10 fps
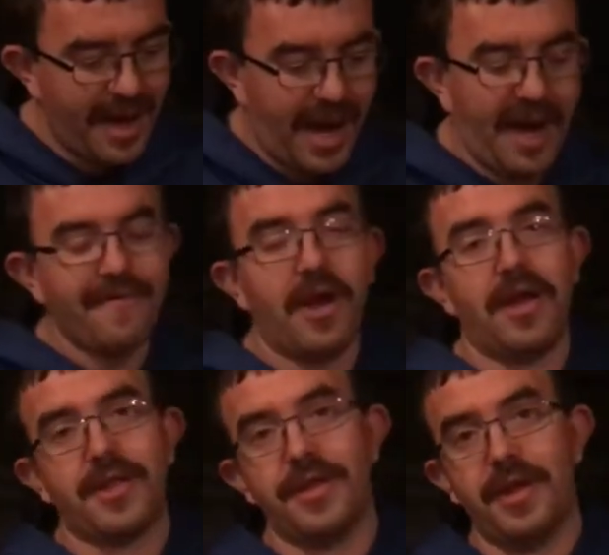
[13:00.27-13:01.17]
I've
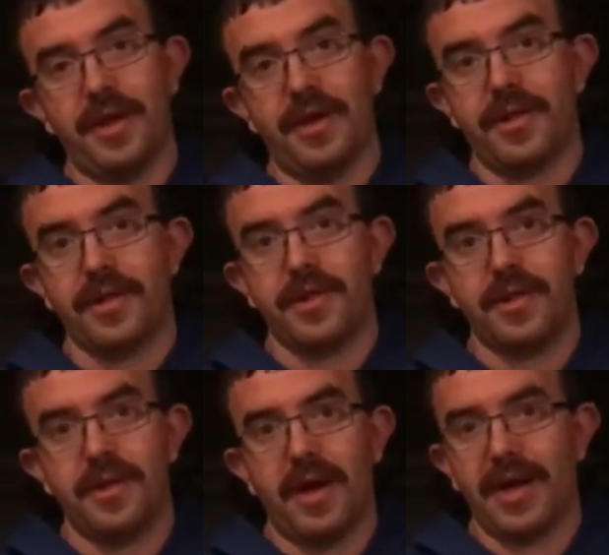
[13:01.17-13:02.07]
got the discs.
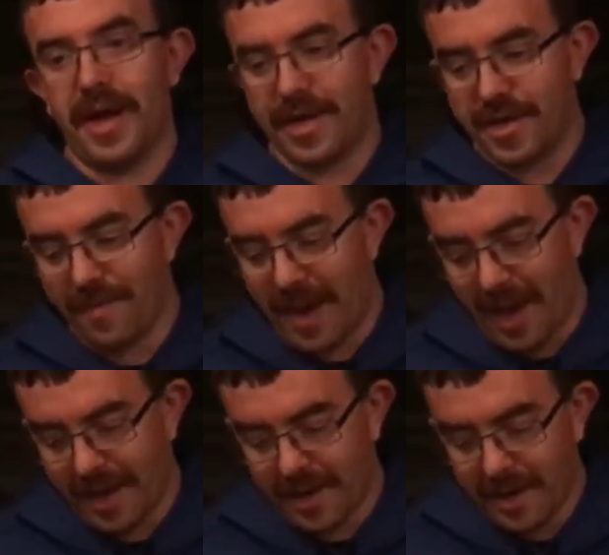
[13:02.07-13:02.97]
I got your
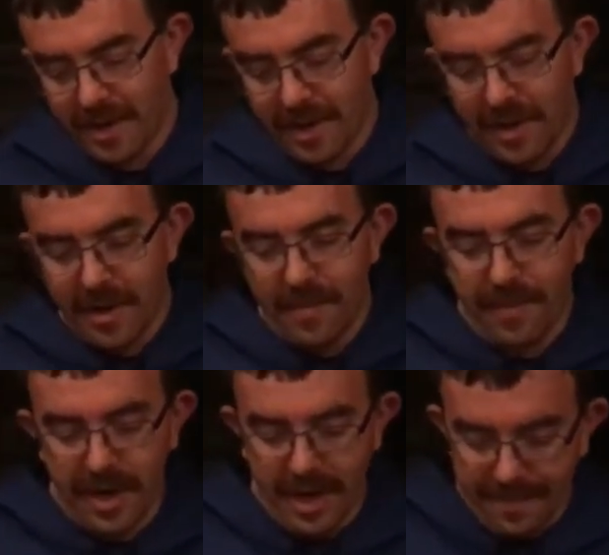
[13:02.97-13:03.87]
back.
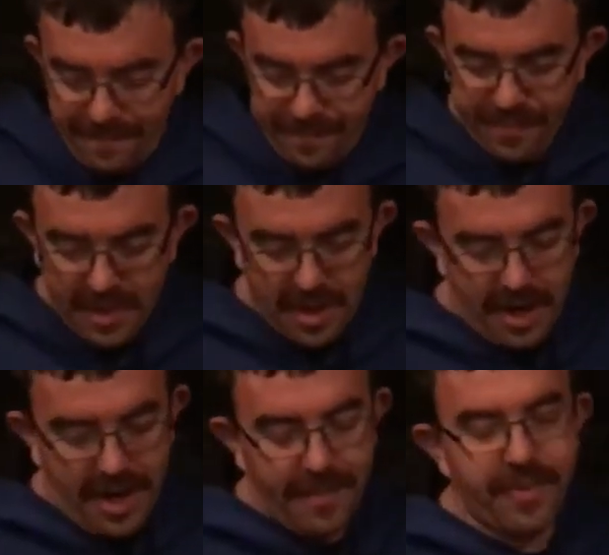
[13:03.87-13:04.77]
But
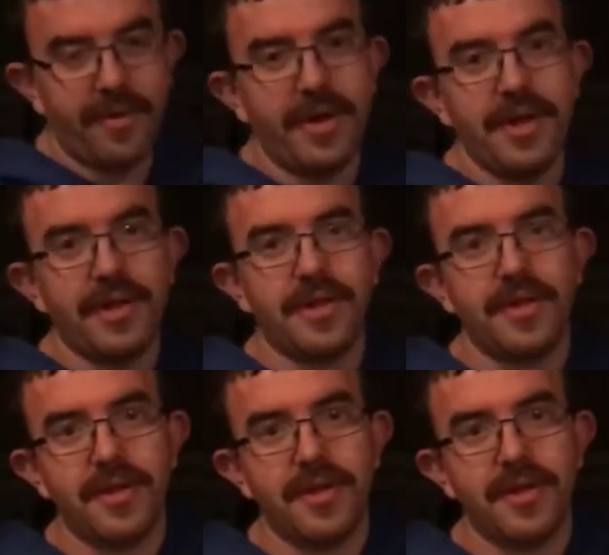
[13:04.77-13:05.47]
I'm Priest.